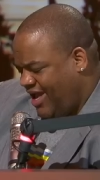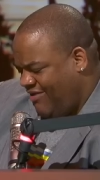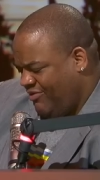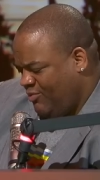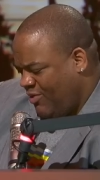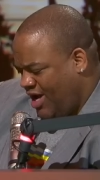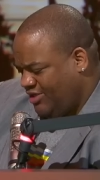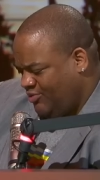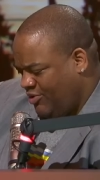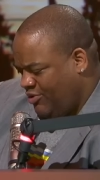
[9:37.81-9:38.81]
having
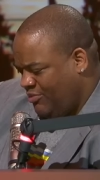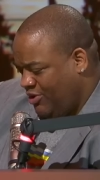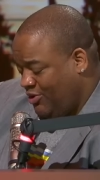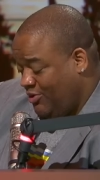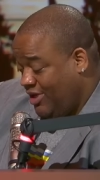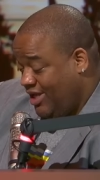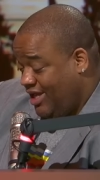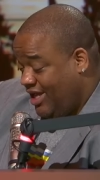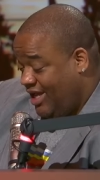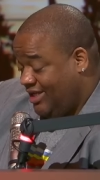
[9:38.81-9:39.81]
watched Romo
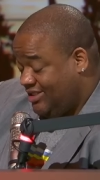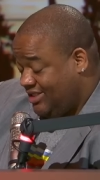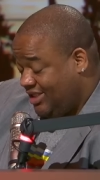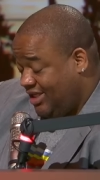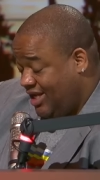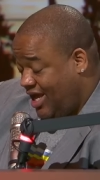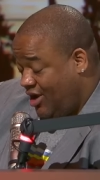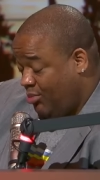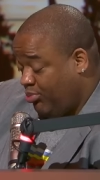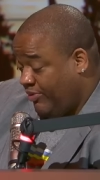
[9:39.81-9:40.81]
and seen
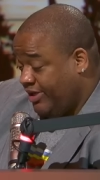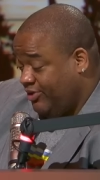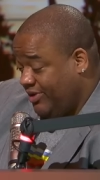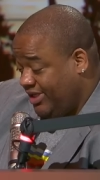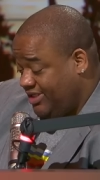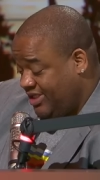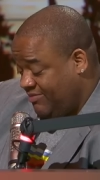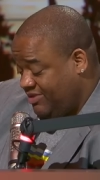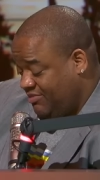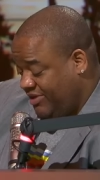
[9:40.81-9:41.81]
how brittle he
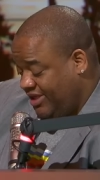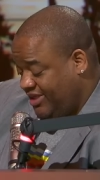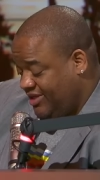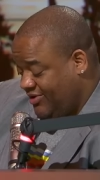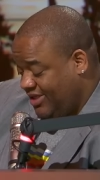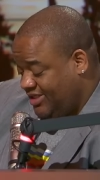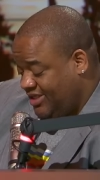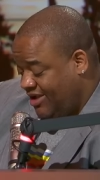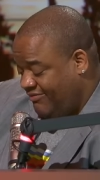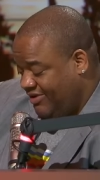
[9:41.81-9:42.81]
seems to be at
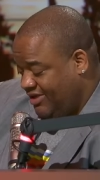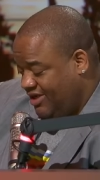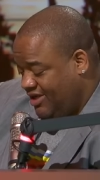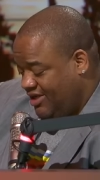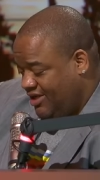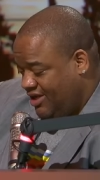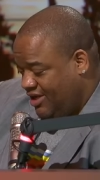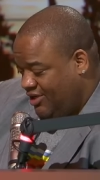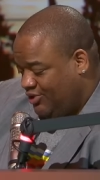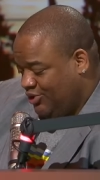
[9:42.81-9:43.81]
37,
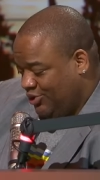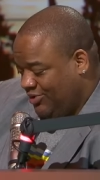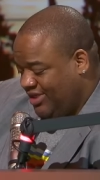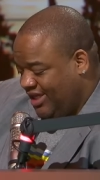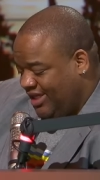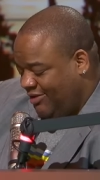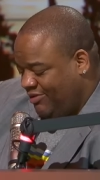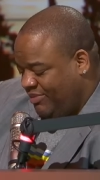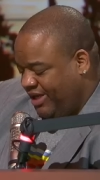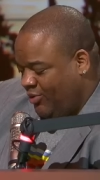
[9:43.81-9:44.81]
do you think he
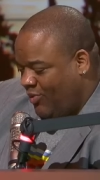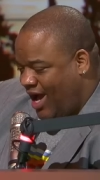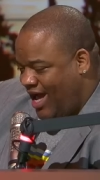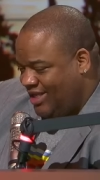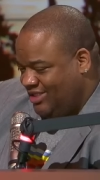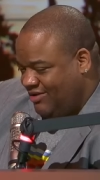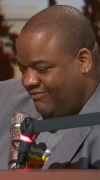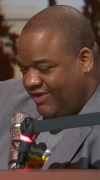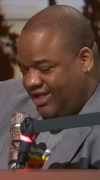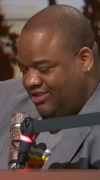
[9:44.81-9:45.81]
would be a wise
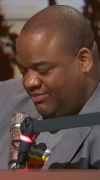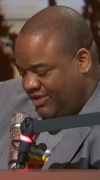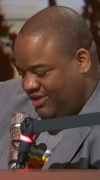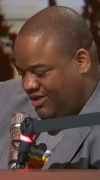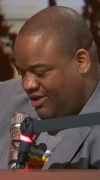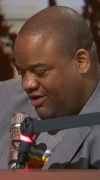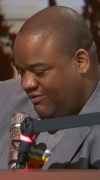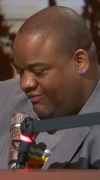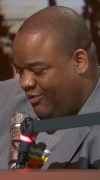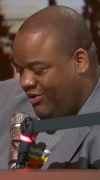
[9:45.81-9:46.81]
investment
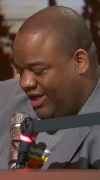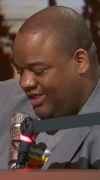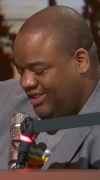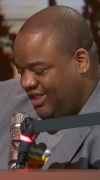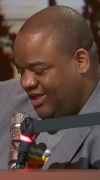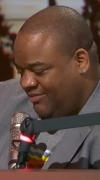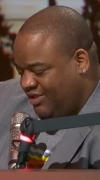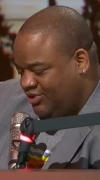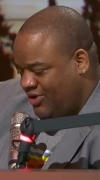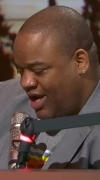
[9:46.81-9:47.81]
for a team
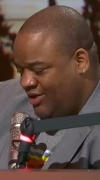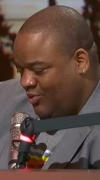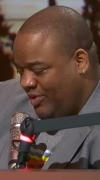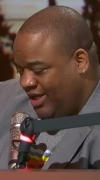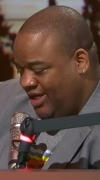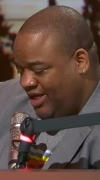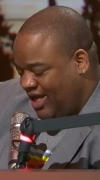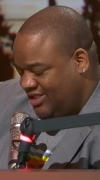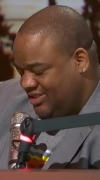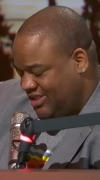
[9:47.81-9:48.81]
that's trying to win
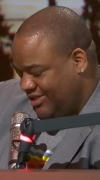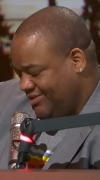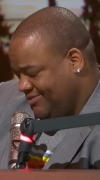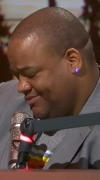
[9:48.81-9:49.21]
next year?